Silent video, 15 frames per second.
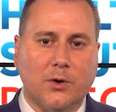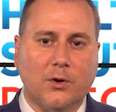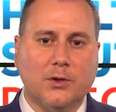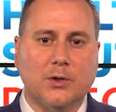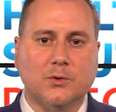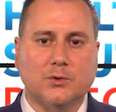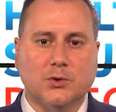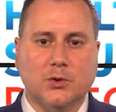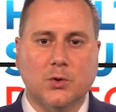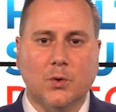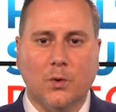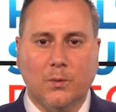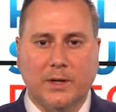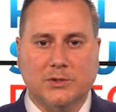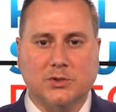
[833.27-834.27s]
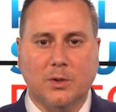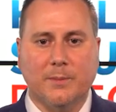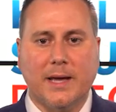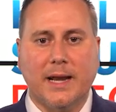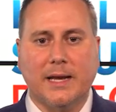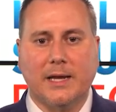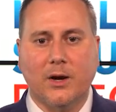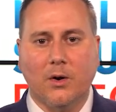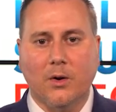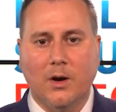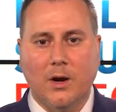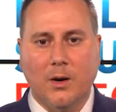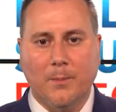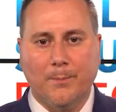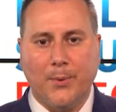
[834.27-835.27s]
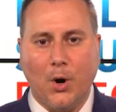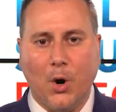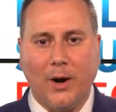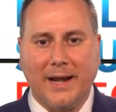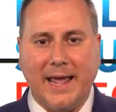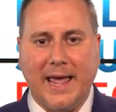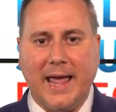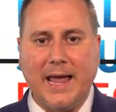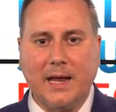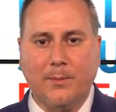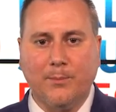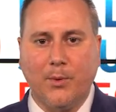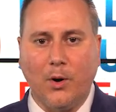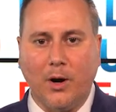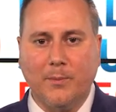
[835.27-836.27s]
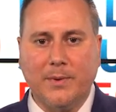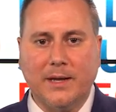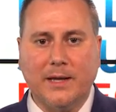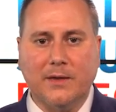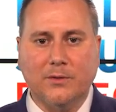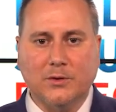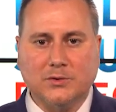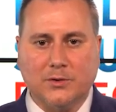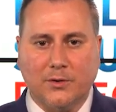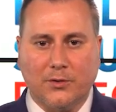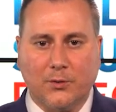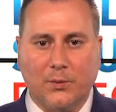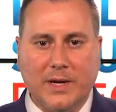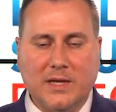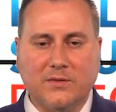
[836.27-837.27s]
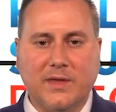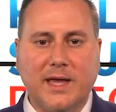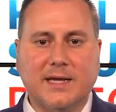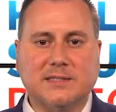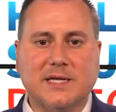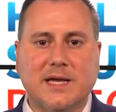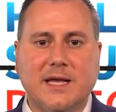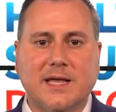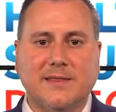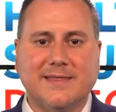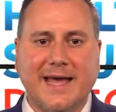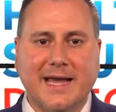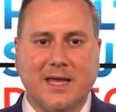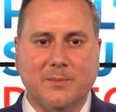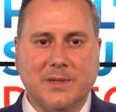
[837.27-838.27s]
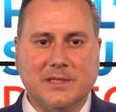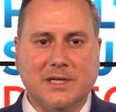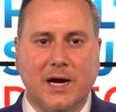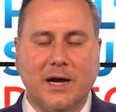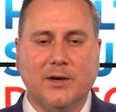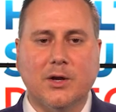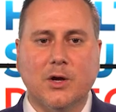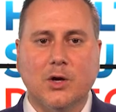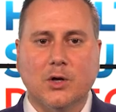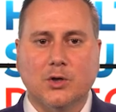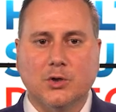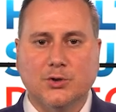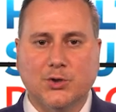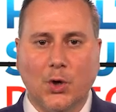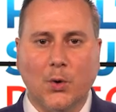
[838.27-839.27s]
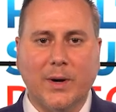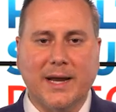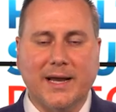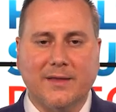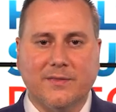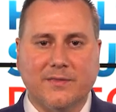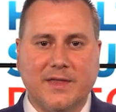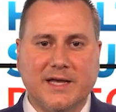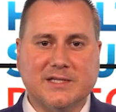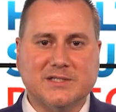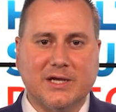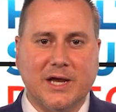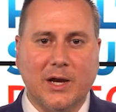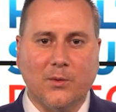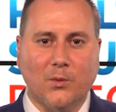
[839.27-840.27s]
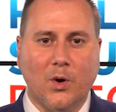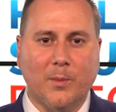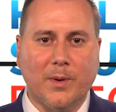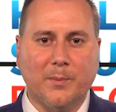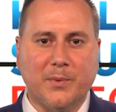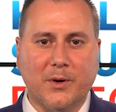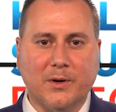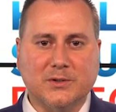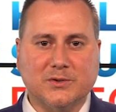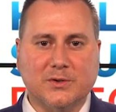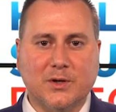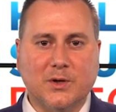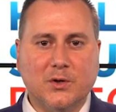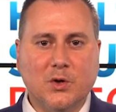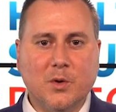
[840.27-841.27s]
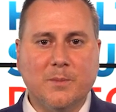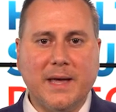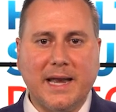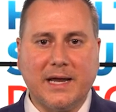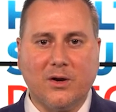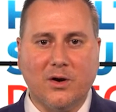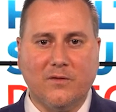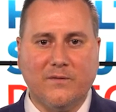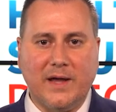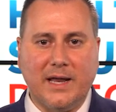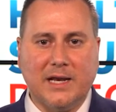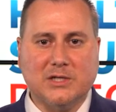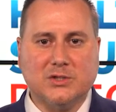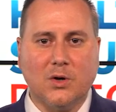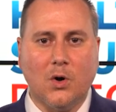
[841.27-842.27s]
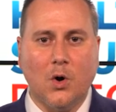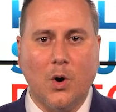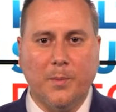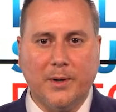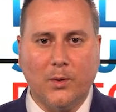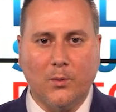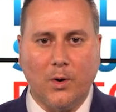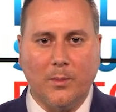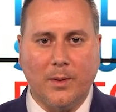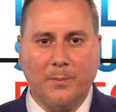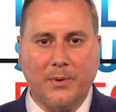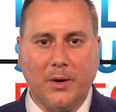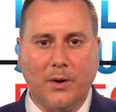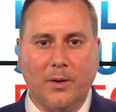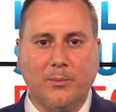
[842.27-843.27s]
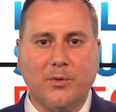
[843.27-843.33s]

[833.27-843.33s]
you to original Medicare Part A and Part B. Again, those are the 3 things that can be done during this enrollment period. So the new Medicare Advantage Open Enrollment Period